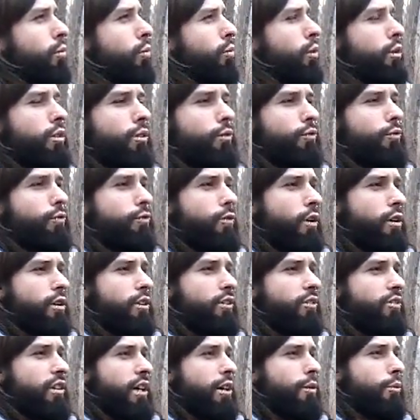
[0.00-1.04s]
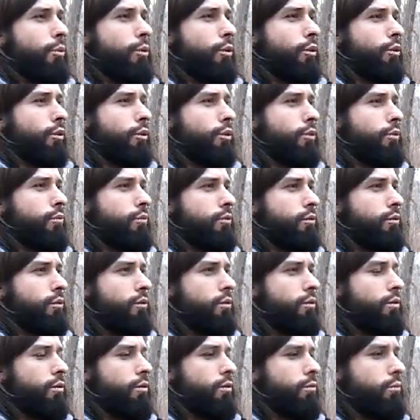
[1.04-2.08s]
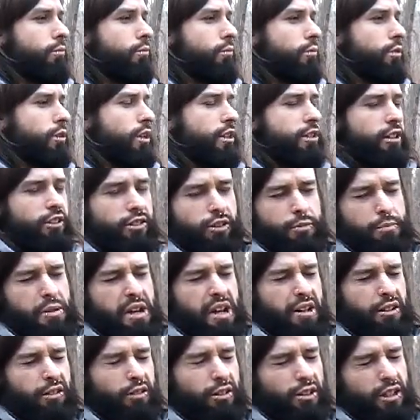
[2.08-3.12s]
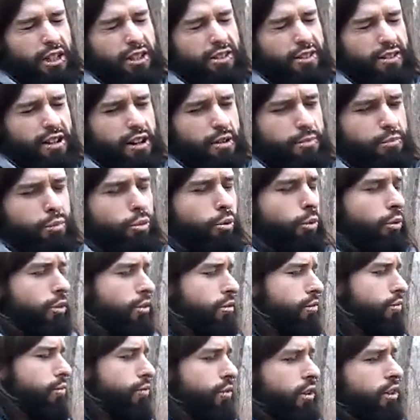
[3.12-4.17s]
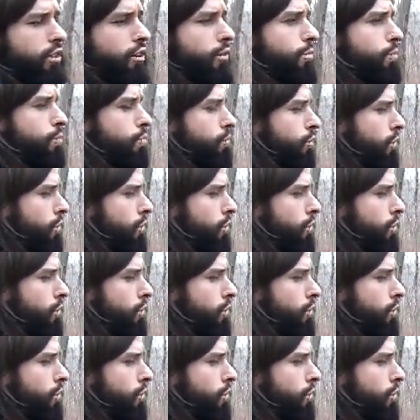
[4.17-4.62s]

what the fuck is that word? It doesn't matter. It's not important. Fuck it.